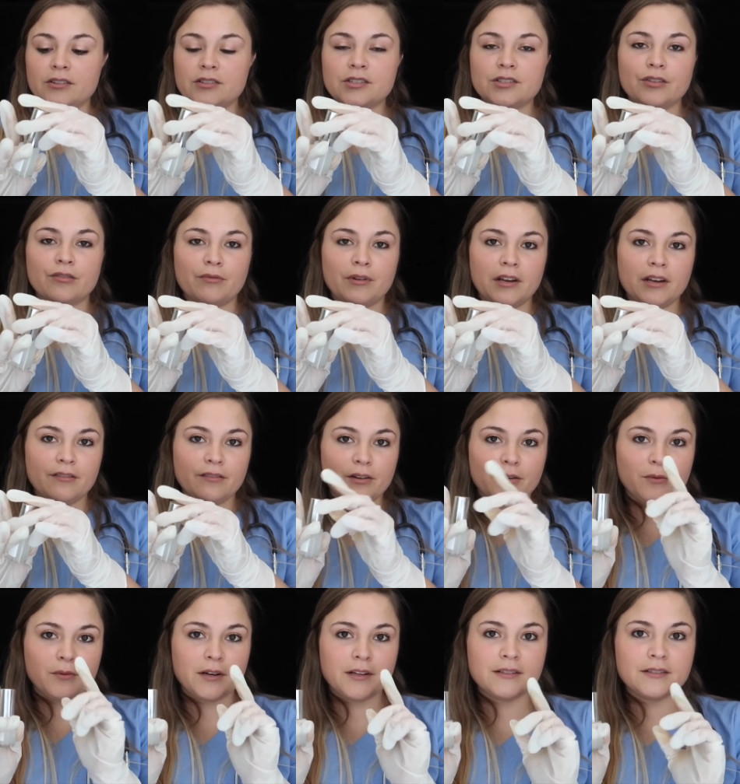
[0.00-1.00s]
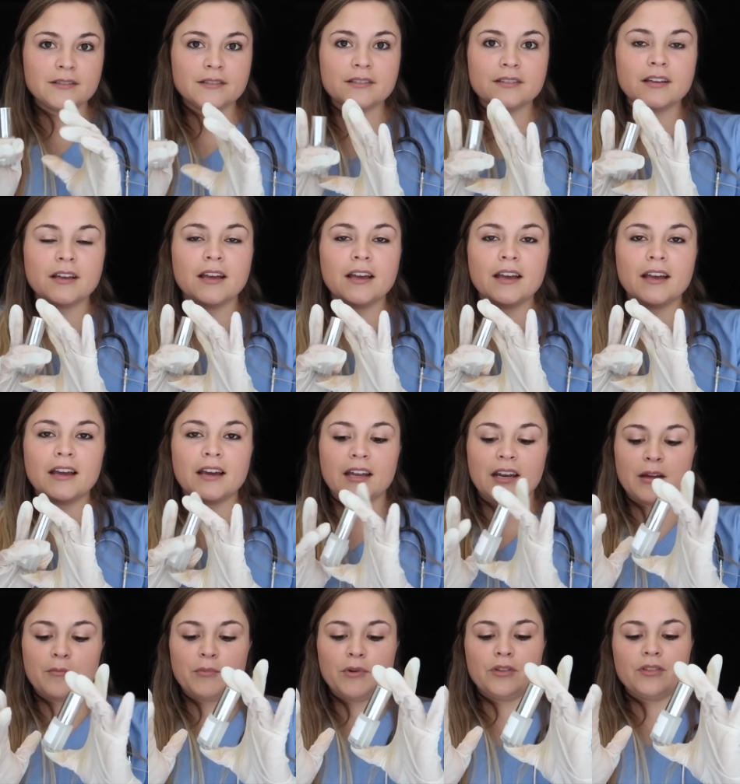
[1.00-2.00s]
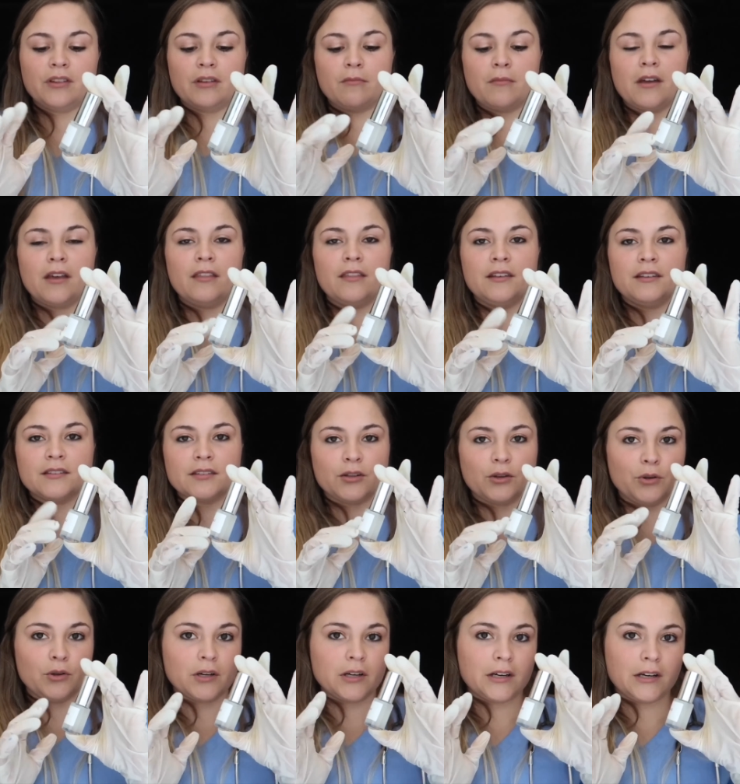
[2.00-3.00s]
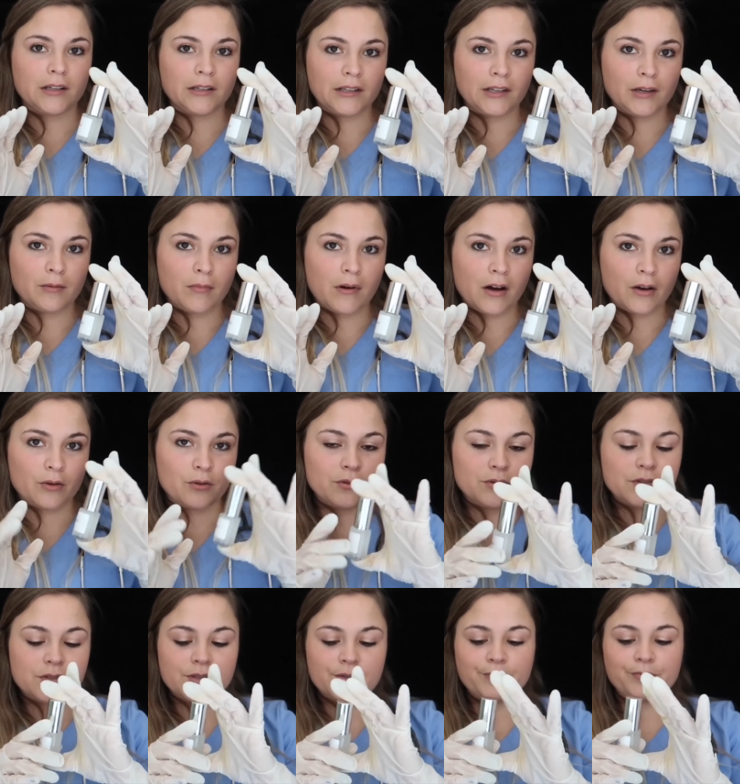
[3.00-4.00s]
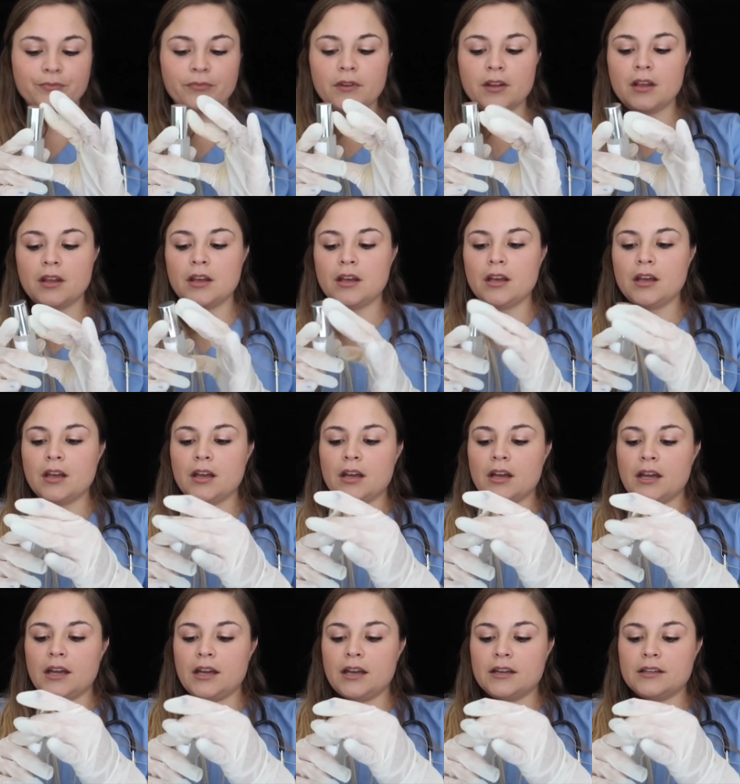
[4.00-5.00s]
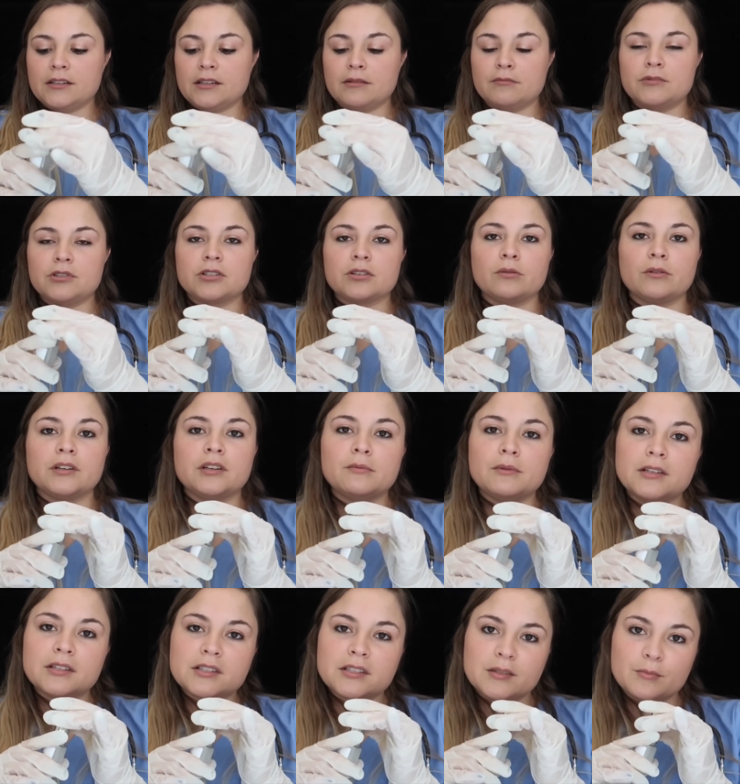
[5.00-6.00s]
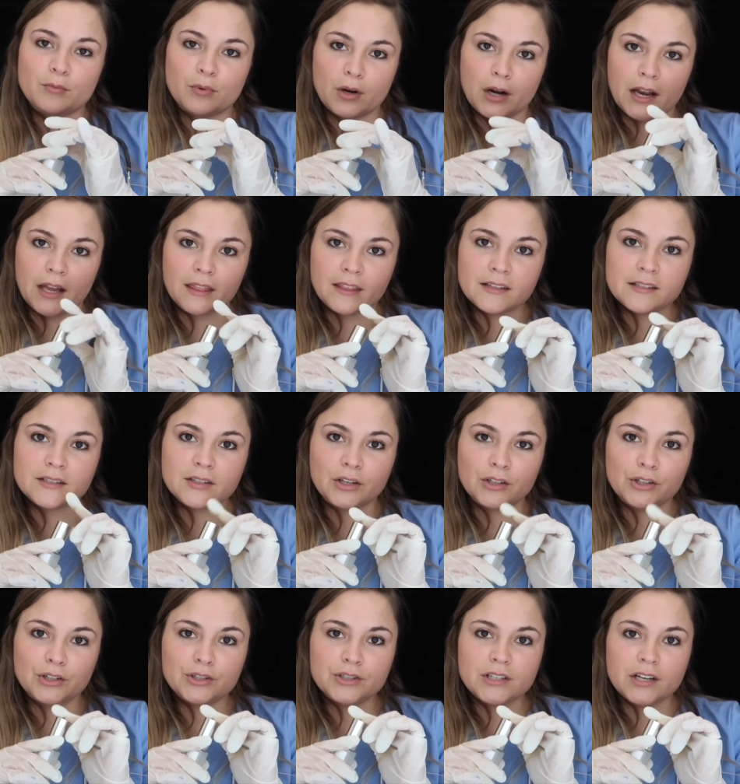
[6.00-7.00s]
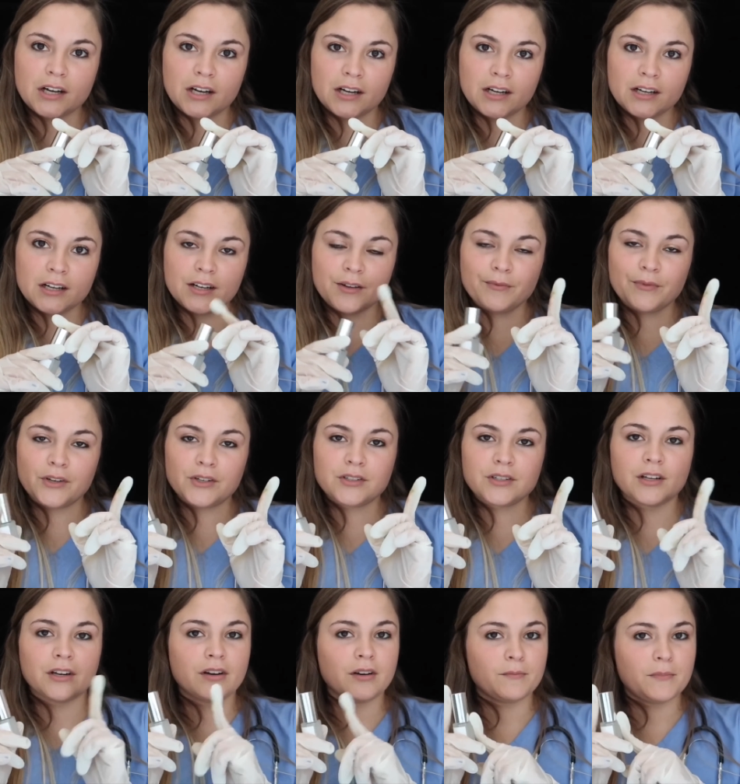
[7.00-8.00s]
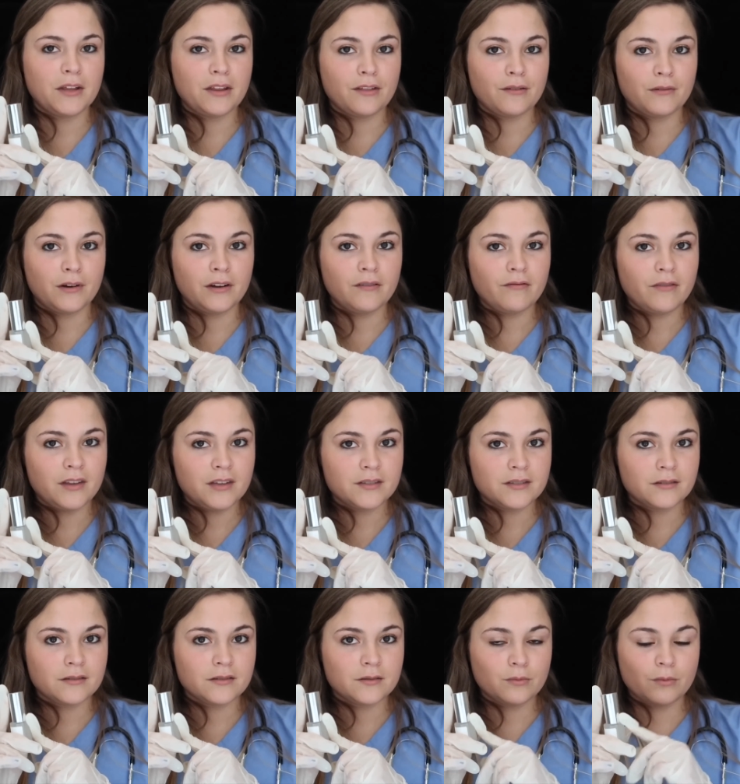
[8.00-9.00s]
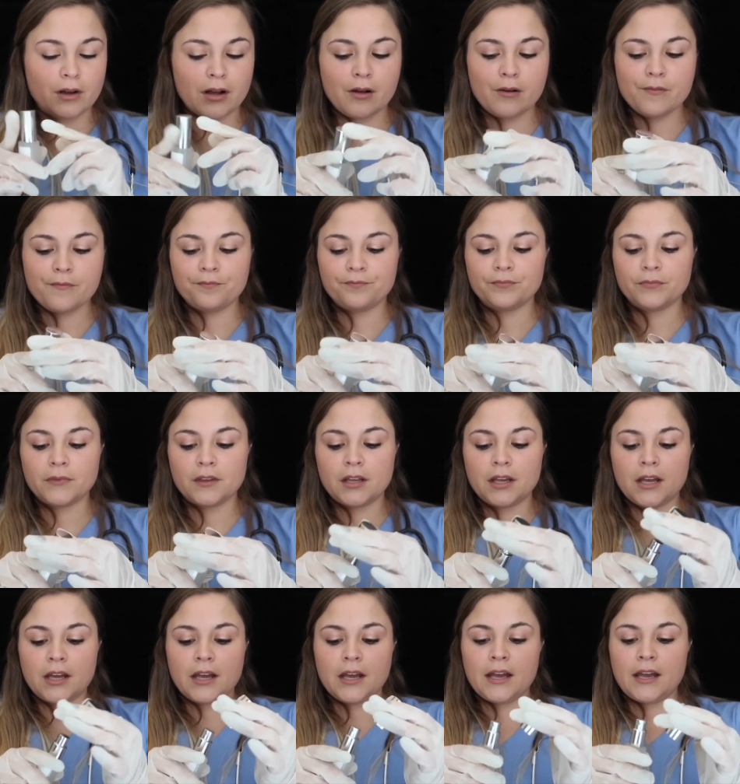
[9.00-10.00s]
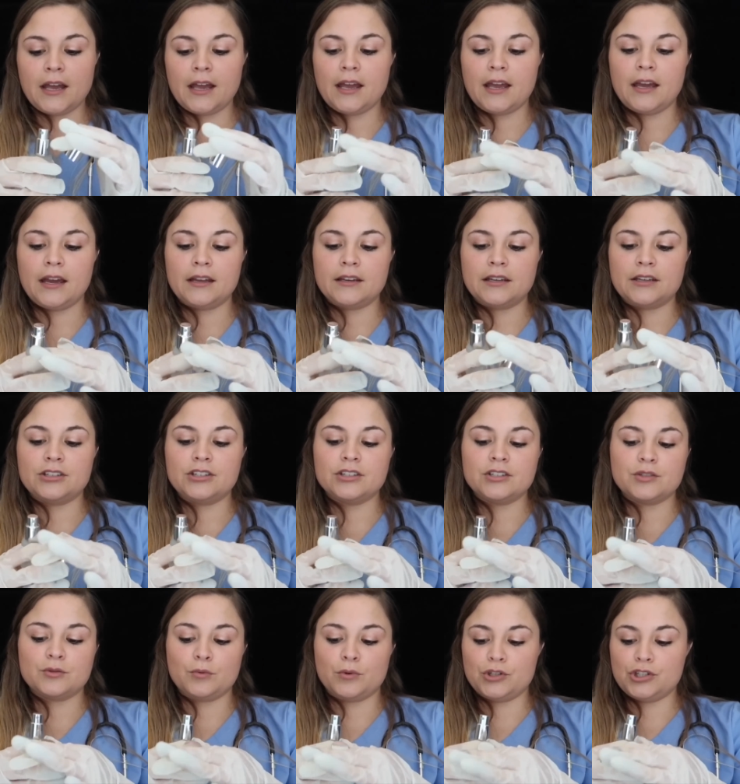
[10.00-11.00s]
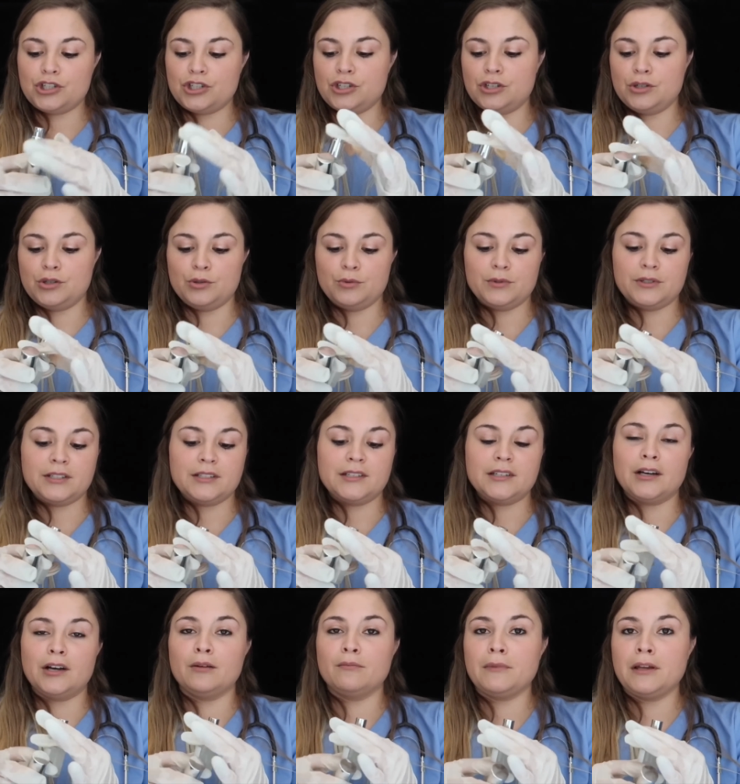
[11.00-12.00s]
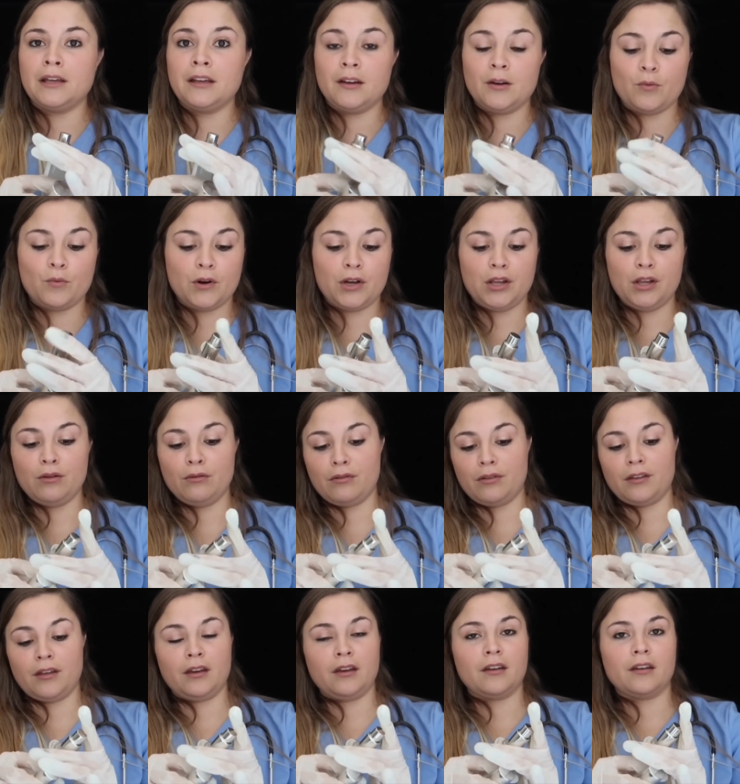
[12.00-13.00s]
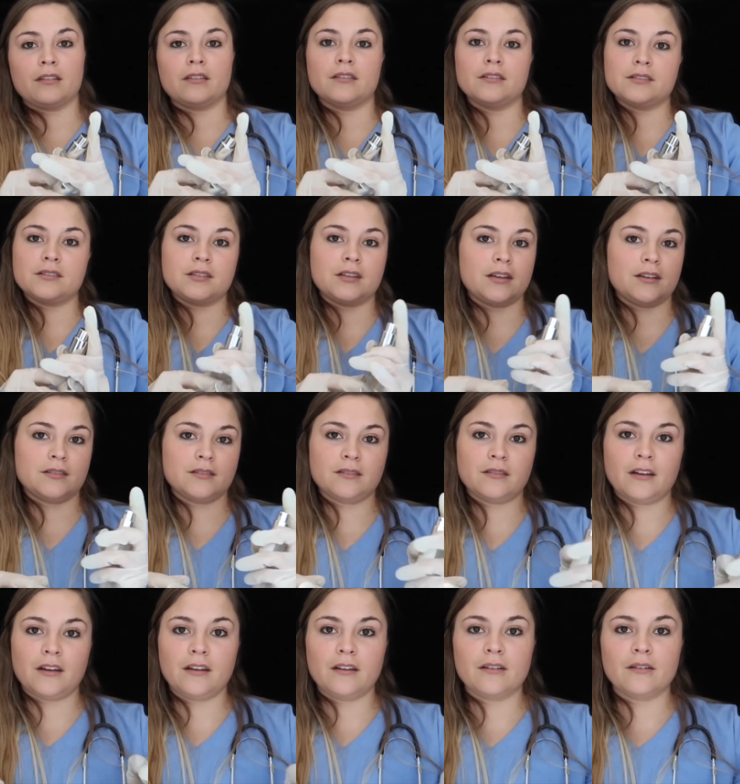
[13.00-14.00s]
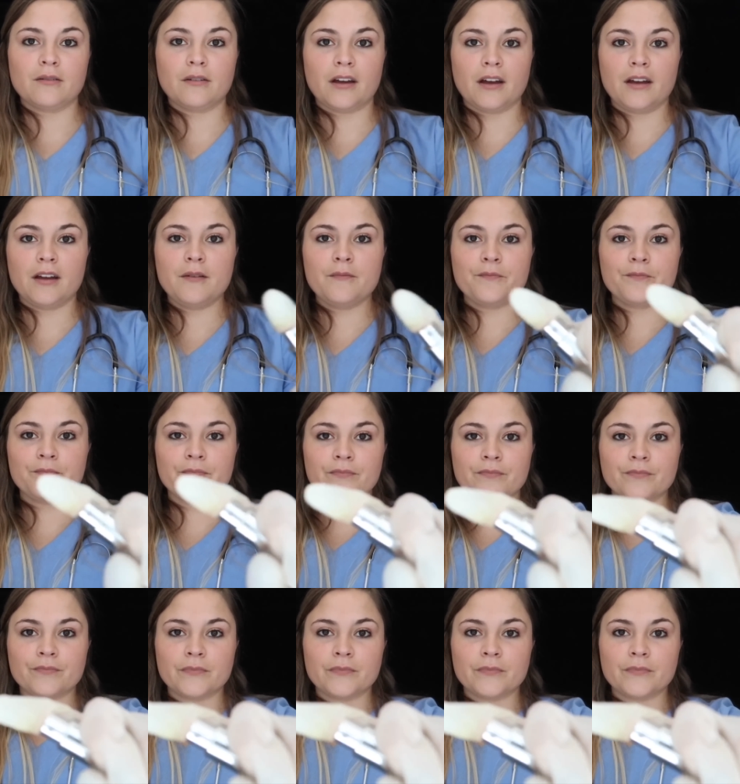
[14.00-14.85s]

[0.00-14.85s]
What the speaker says: There's 3 different ones, and I put them in these little clear bottles. And I'm just going to be spraying this on your tongue. There's going to be 3 of these as well. And I just want you to tell me what you think this tastes like, okay?